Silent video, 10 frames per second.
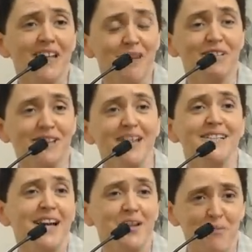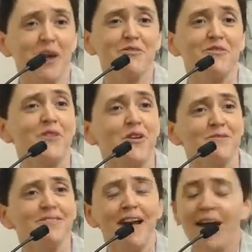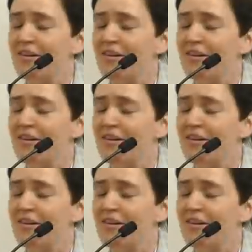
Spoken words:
I'm standing at a microphone.